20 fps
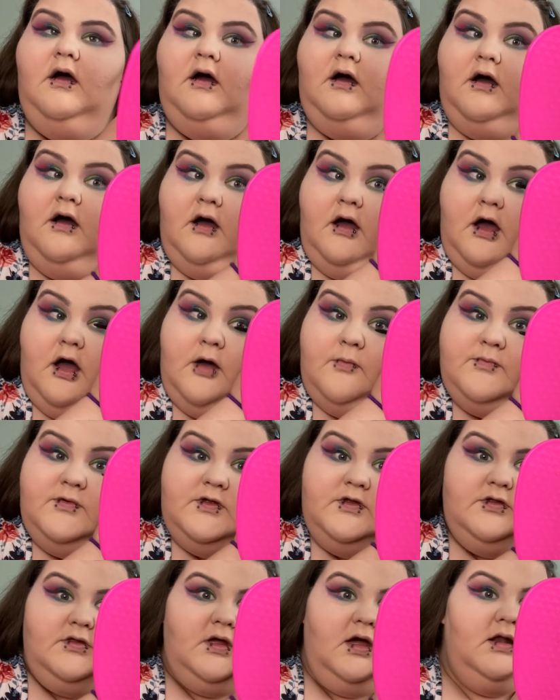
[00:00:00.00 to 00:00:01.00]
I'm
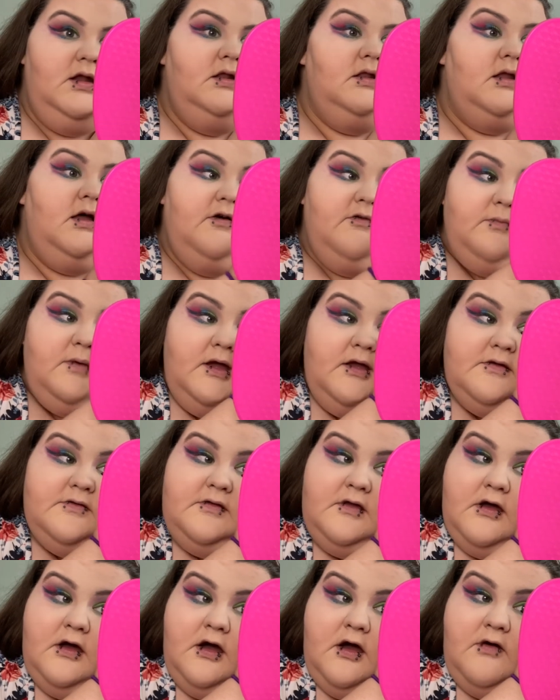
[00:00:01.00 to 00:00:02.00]
just trying to love
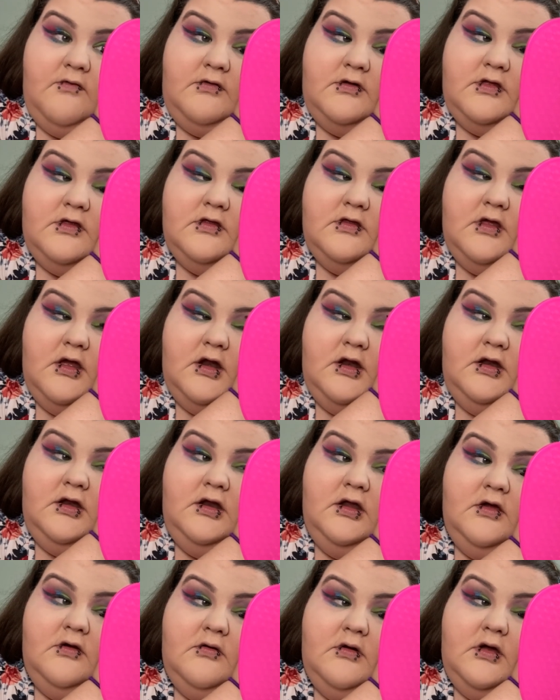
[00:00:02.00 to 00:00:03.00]
myself. We're just trying to
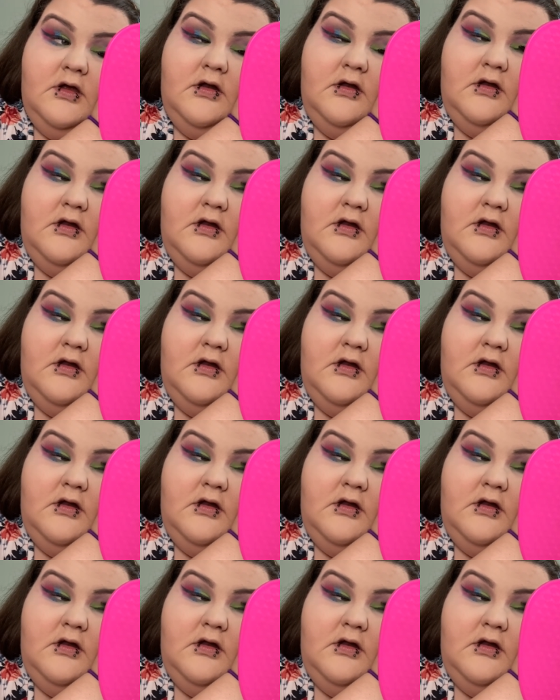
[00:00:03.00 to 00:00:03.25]
do it.